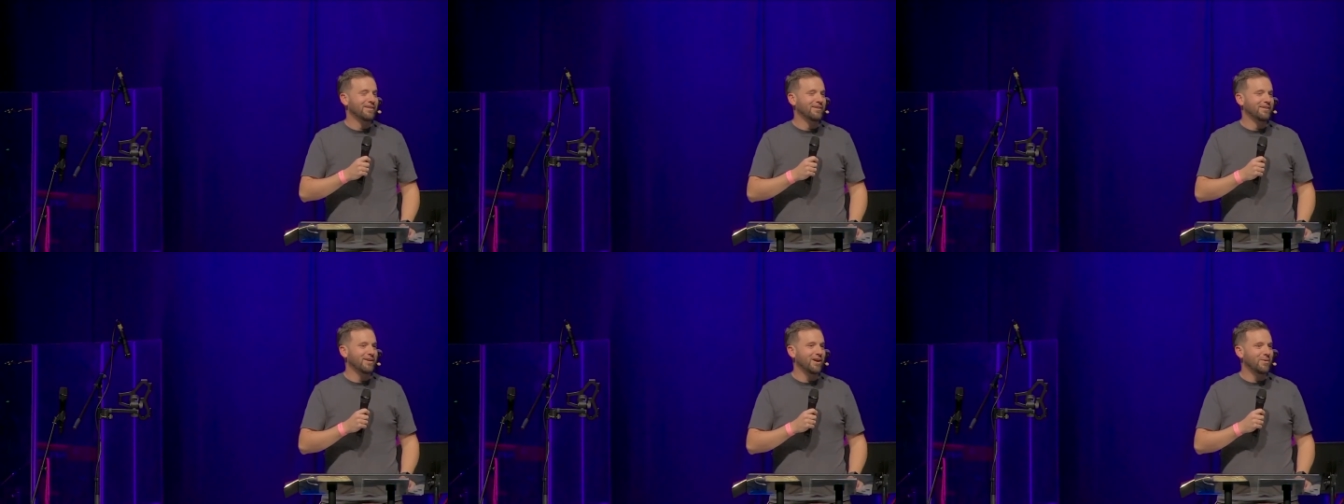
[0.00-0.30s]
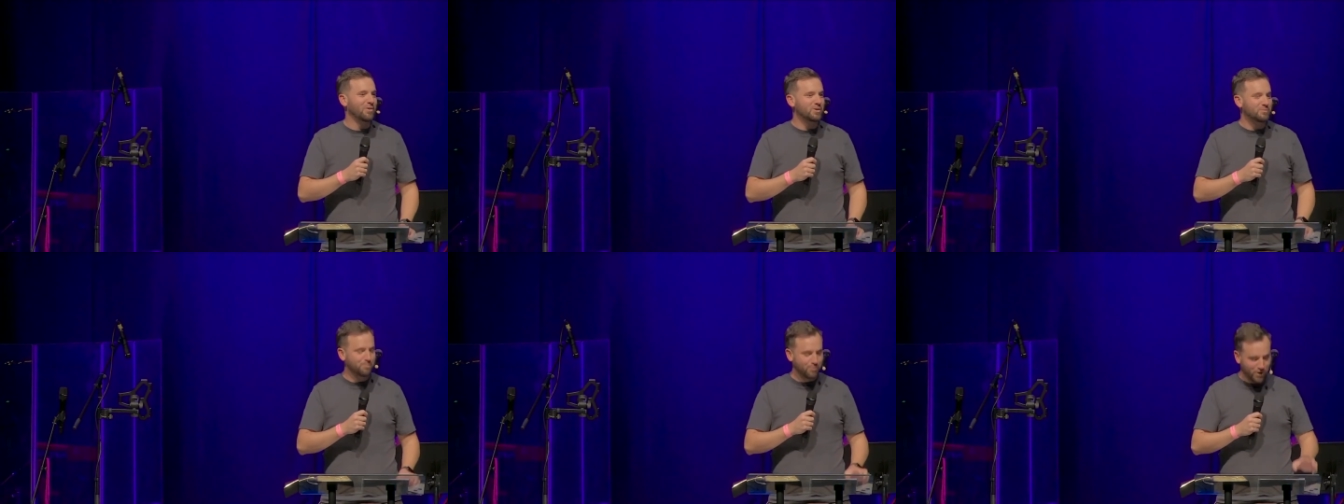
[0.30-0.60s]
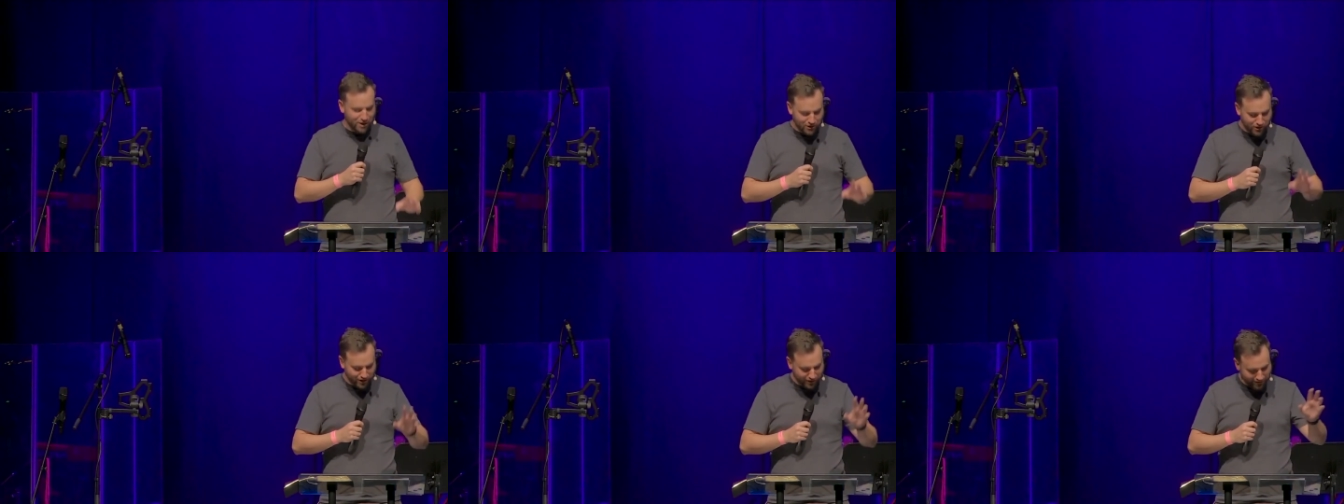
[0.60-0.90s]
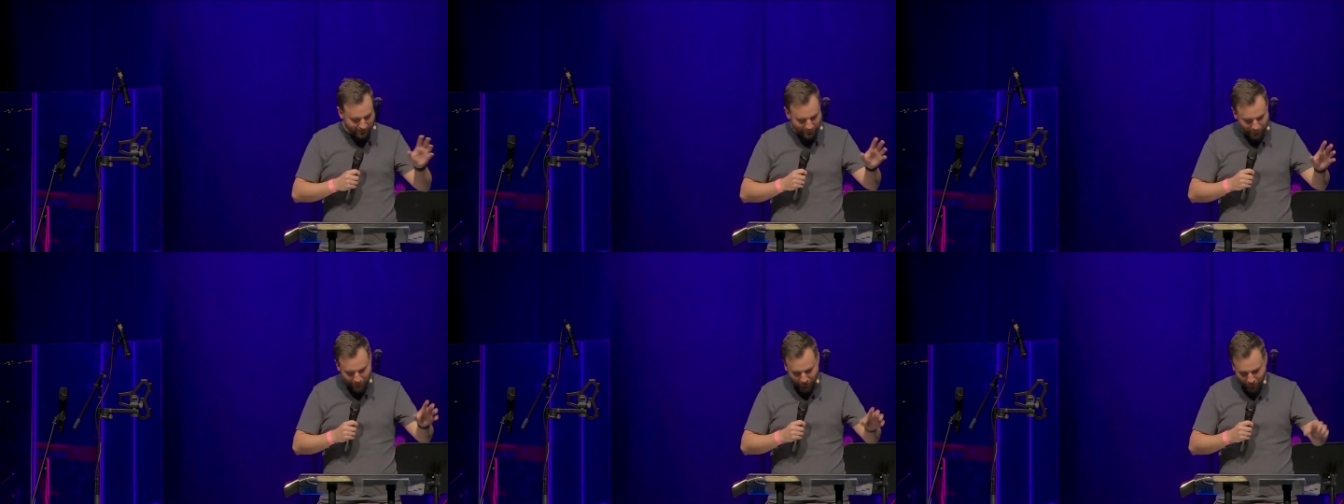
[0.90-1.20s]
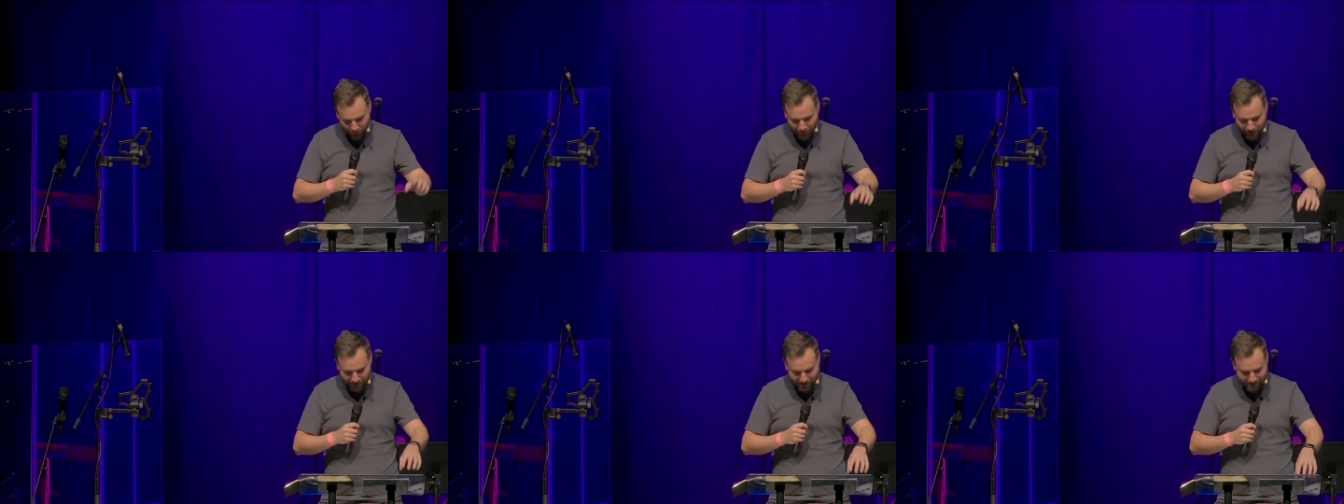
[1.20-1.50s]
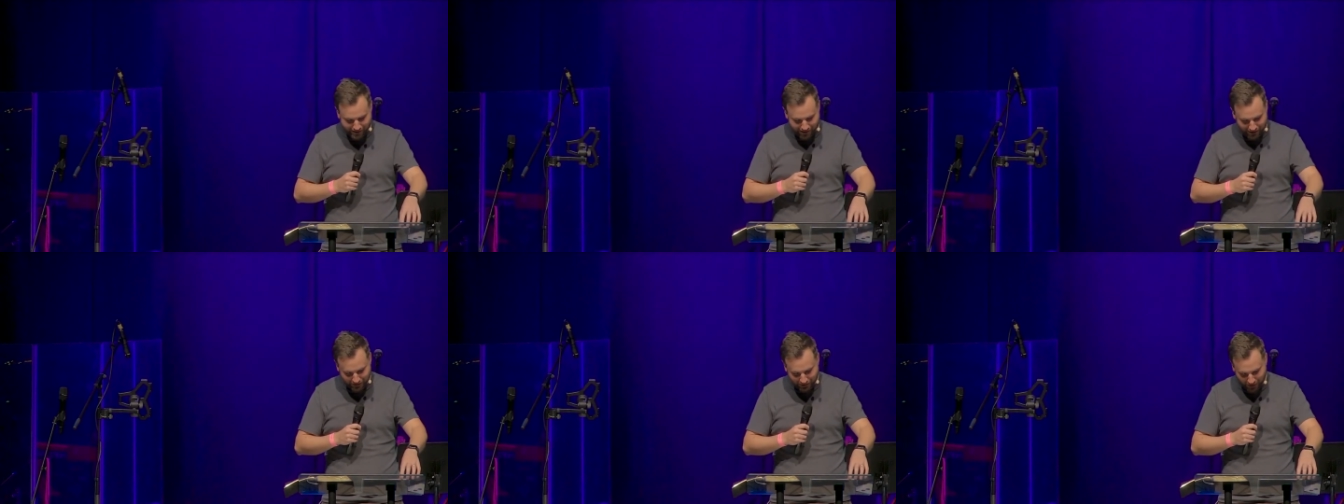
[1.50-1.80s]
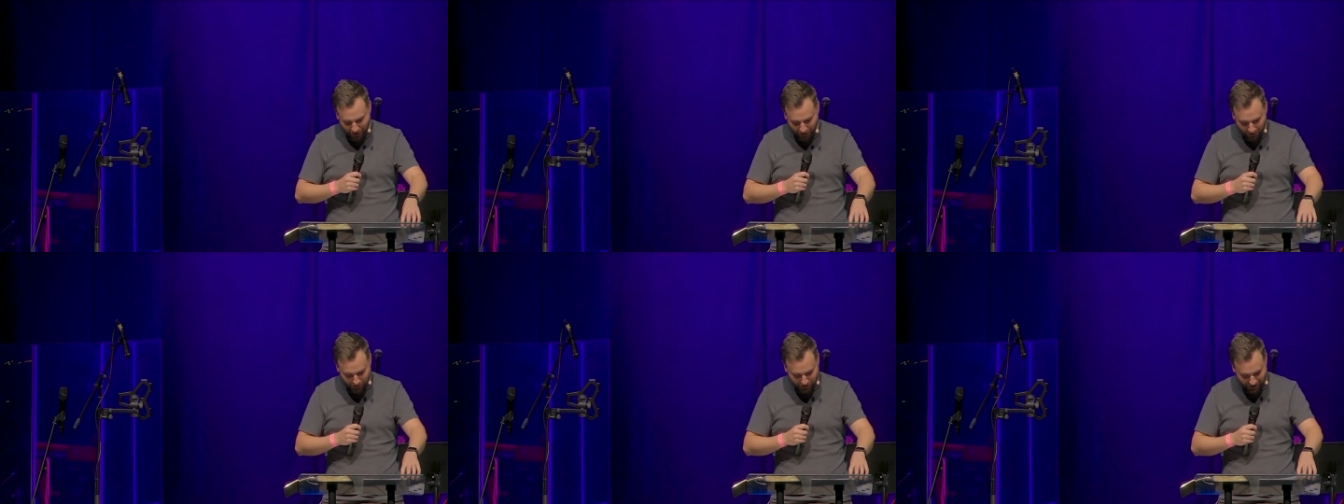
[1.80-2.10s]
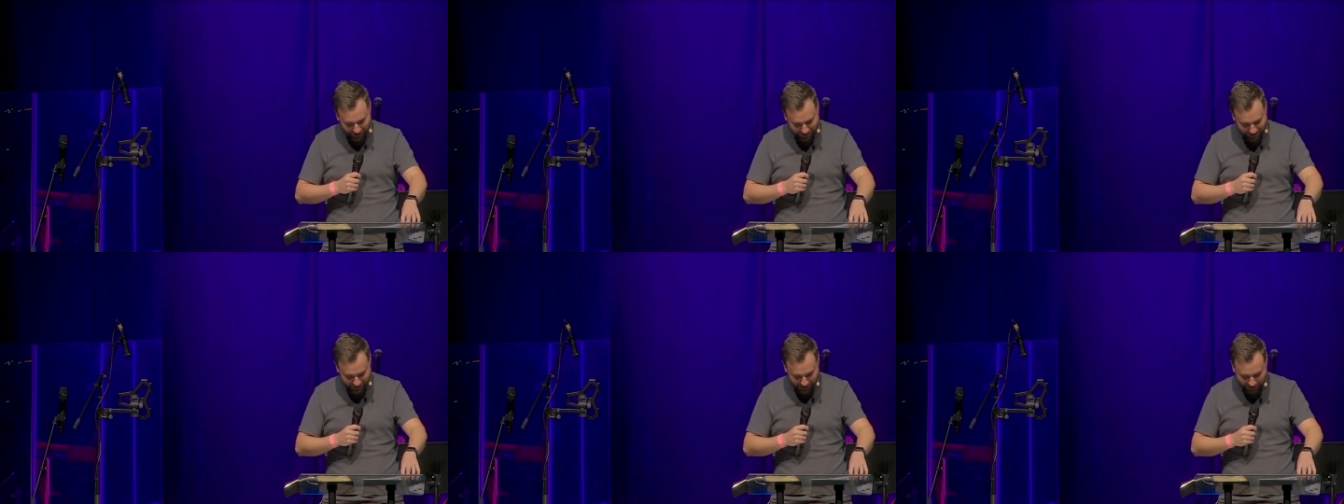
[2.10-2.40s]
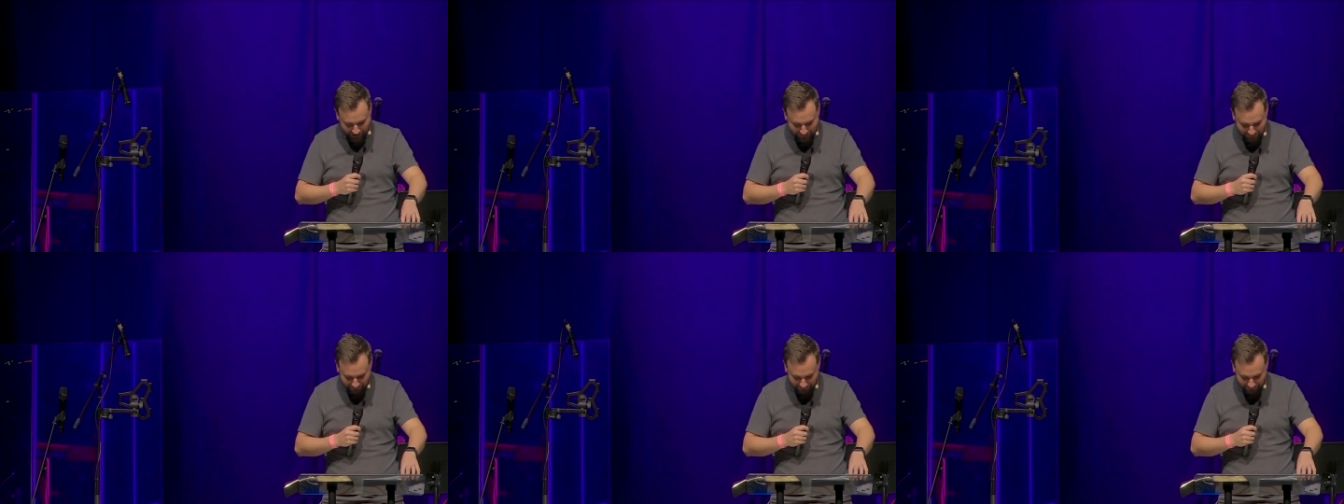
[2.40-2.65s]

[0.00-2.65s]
I was preaching on this in Colchester